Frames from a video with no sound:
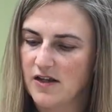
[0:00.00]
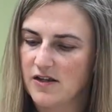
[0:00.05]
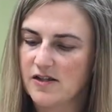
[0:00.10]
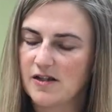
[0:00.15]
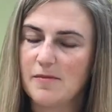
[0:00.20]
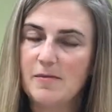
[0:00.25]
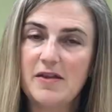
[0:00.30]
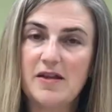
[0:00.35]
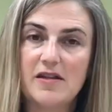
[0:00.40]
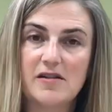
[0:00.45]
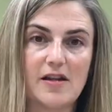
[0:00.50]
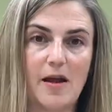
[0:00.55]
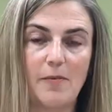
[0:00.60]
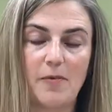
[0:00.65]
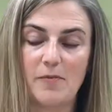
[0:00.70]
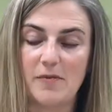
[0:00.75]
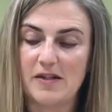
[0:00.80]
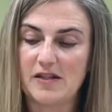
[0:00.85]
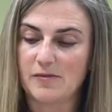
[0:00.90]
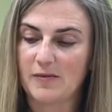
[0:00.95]
Some of the
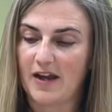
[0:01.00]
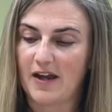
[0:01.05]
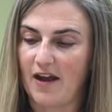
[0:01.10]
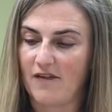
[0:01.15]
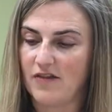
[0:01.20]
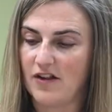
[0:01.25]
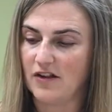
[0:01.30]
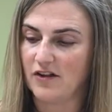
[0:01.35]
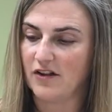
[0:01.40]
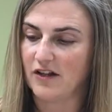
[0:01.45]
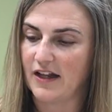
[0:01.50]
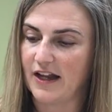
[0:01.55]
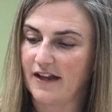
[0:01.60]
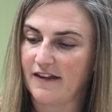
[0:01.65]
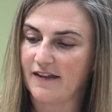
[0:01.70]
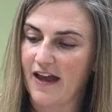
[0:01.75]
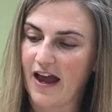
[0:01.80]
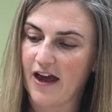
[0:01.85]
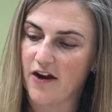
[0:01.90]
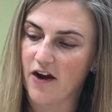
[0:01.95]
supplements we have that look
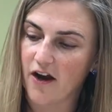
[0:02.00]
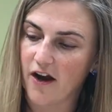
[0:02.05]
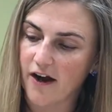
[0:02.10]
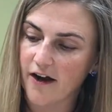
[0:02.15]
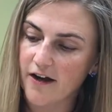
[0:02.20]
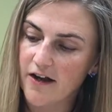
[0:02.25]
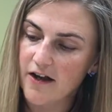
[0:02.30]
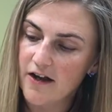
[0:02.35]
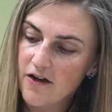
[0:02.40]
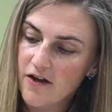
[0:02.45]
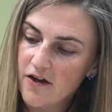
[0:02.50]
like that are,